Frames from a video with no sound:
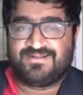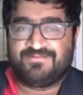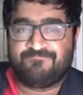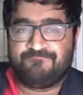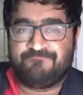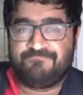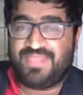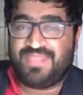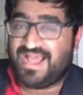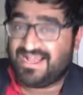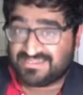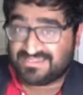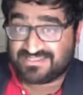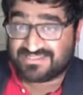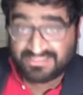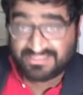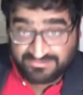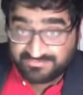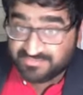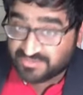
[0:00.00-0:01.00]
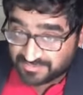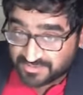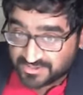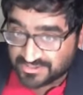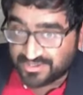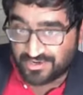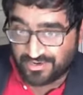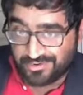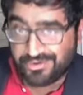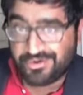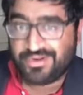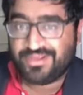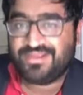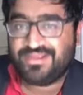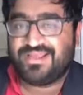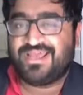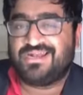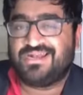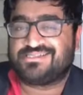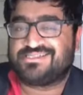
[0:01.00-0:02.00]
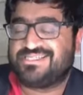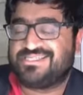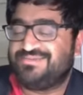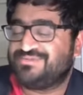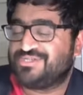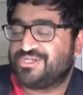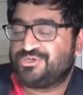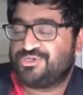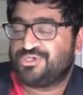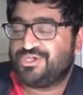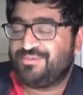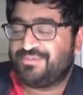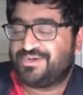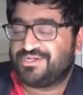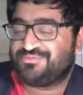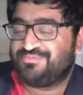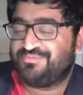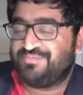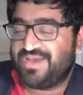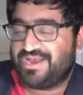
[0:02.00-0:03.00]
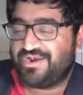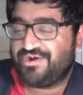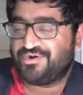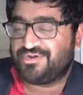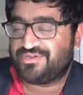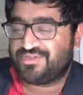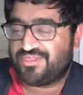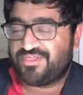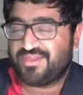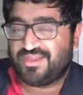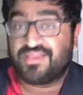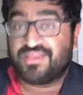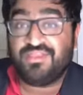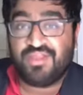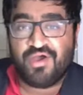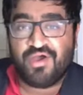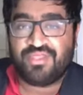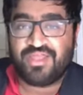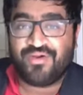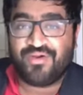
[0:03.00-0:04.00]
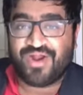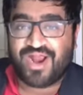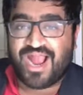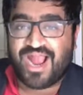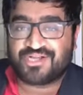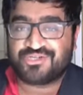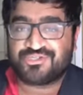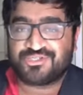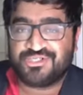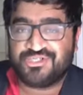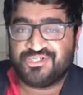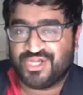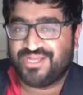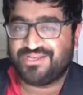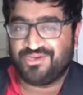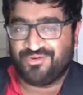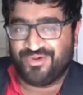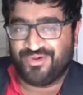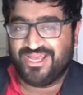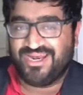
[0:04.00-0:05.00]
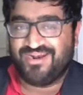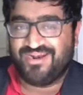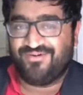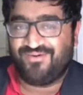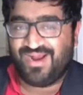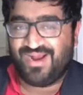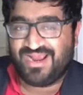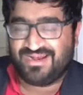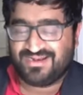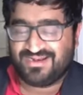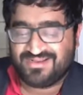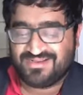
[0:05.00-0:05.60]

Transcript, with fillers: That seems absurd, and it seems actually much better to think, no, they were actually genuine, right?